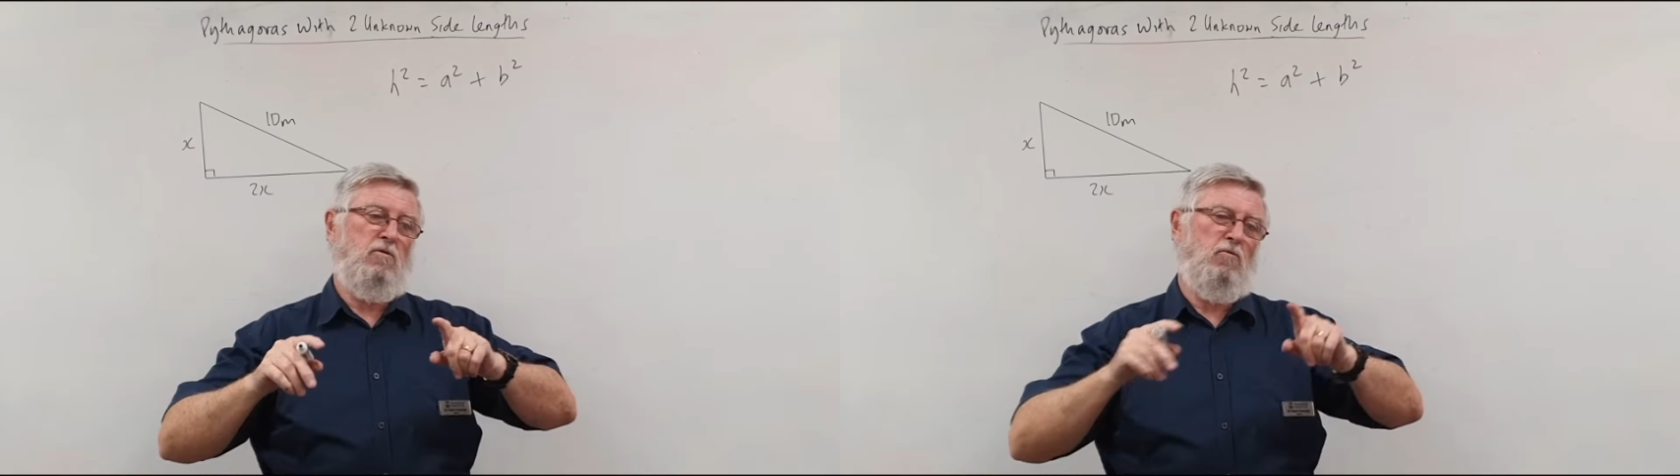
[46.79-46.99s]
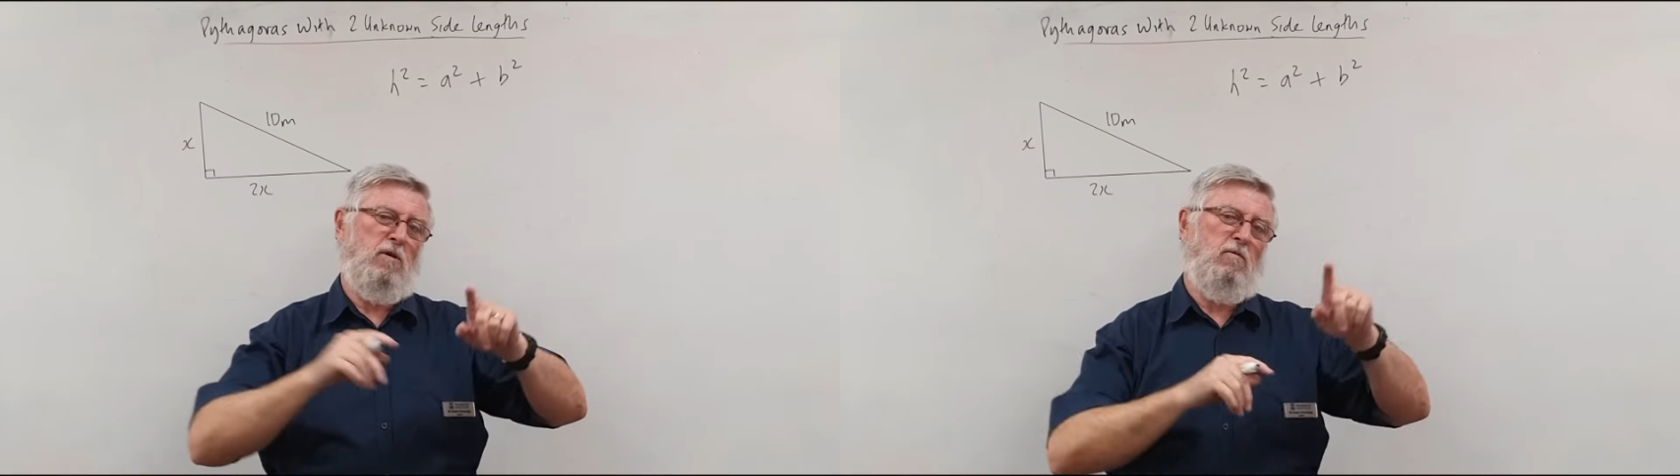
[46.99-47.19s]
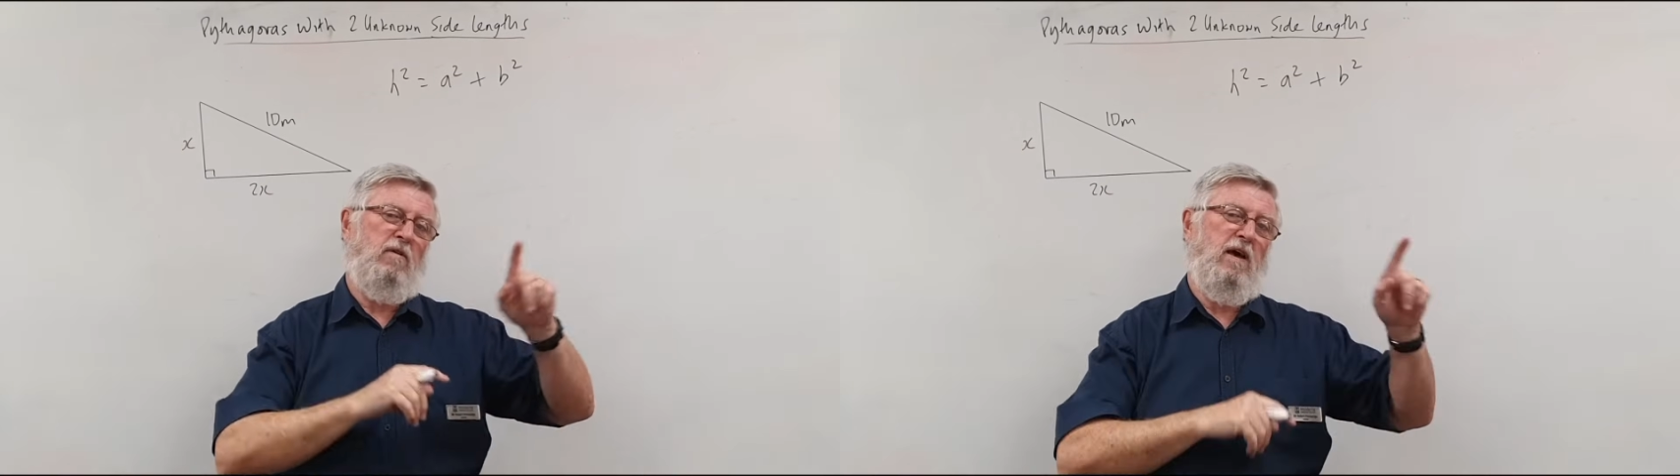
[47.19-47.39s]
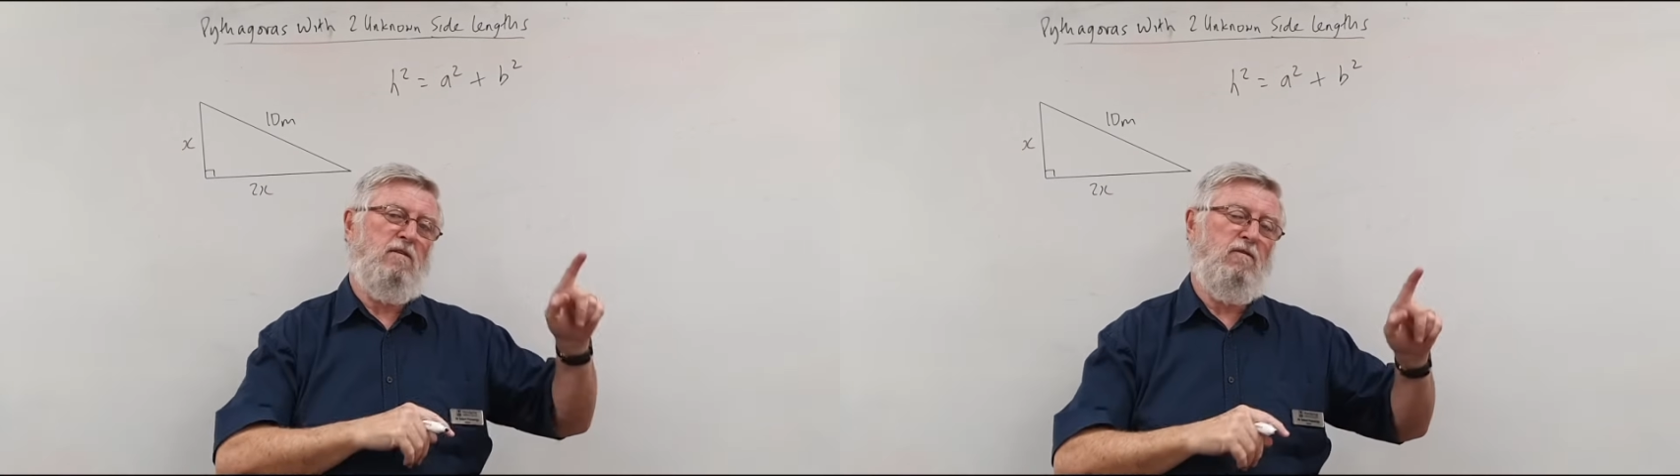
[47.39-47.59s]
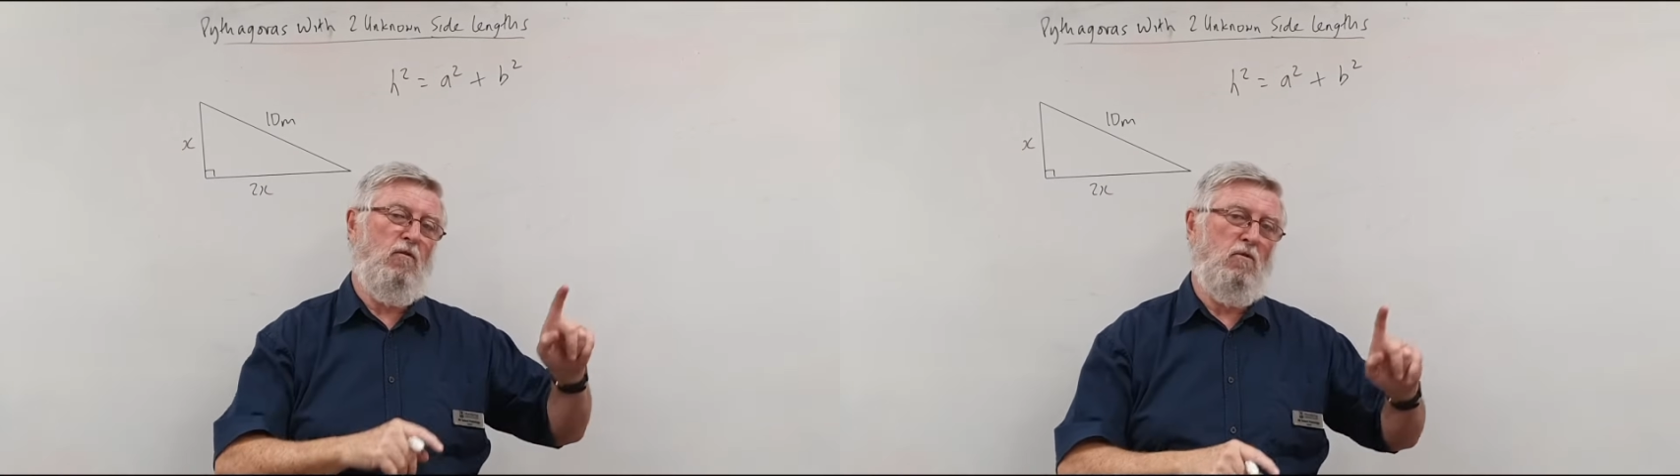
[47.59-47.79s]
do it without
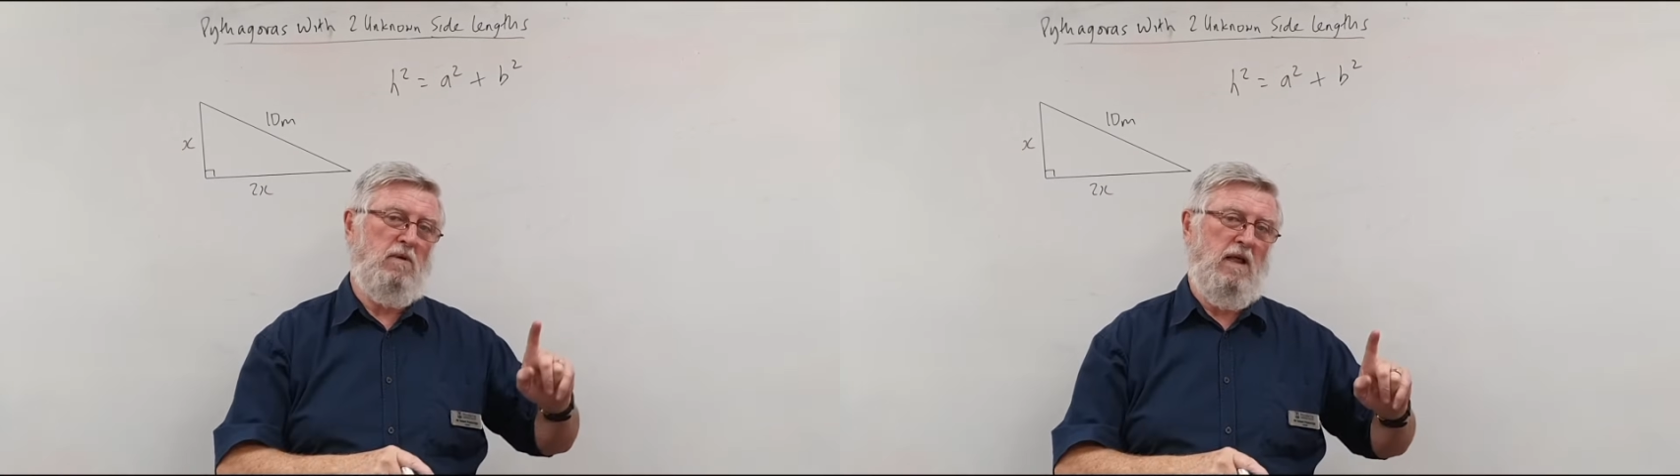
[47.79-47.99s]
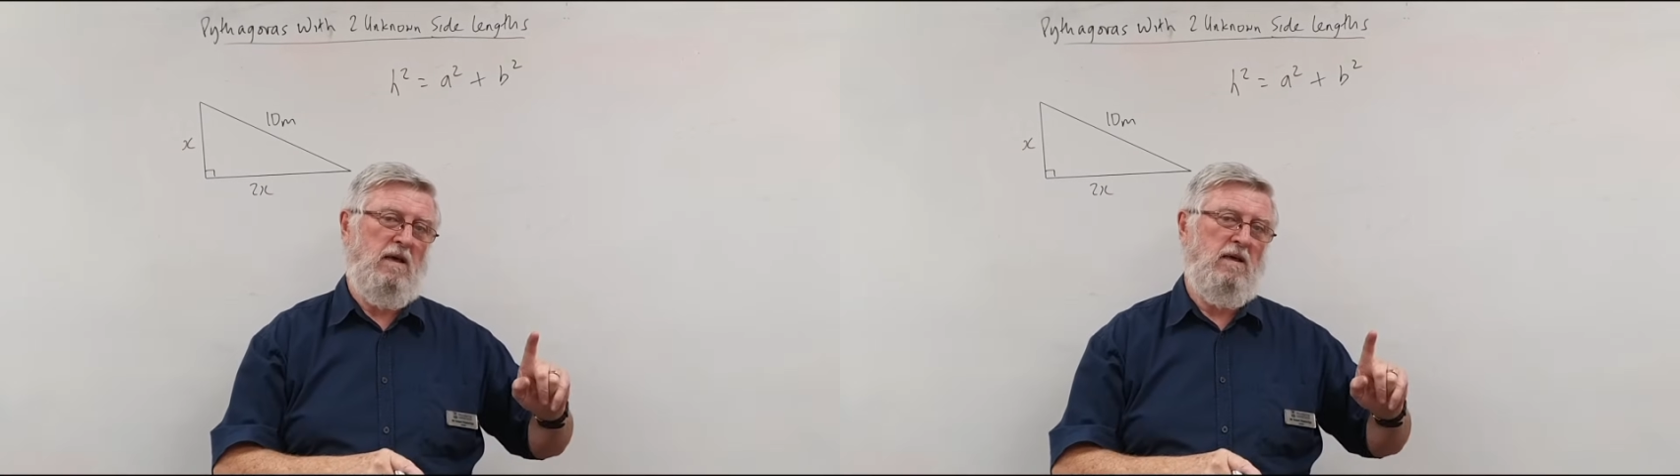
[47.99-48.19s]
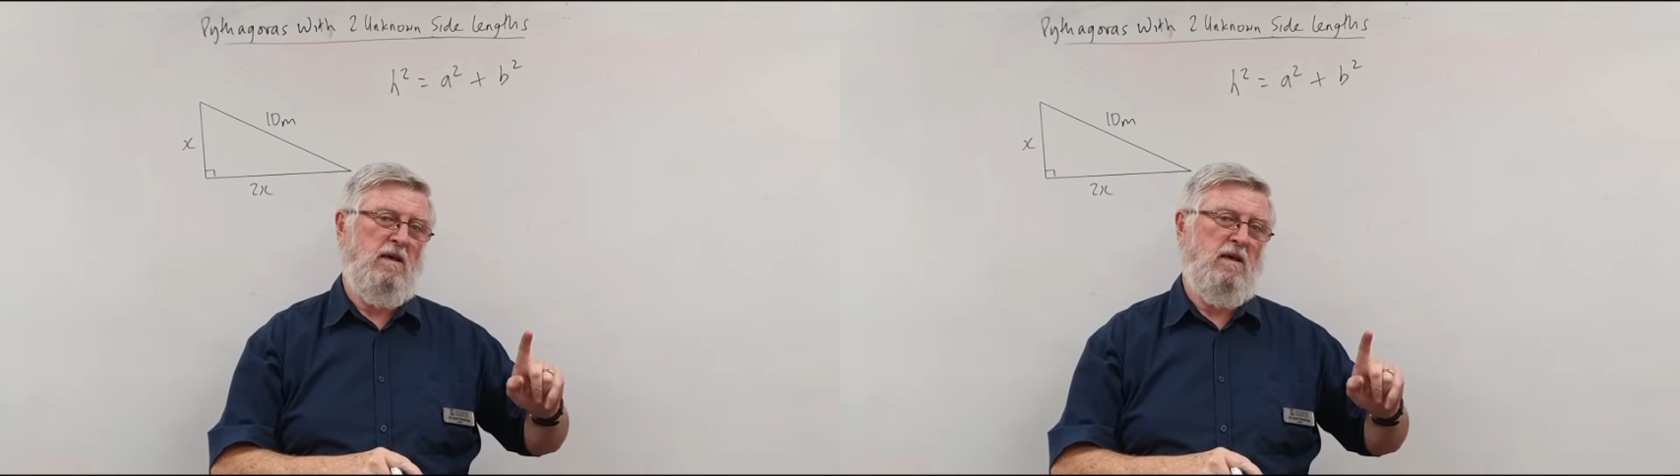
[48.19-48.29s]
the formula.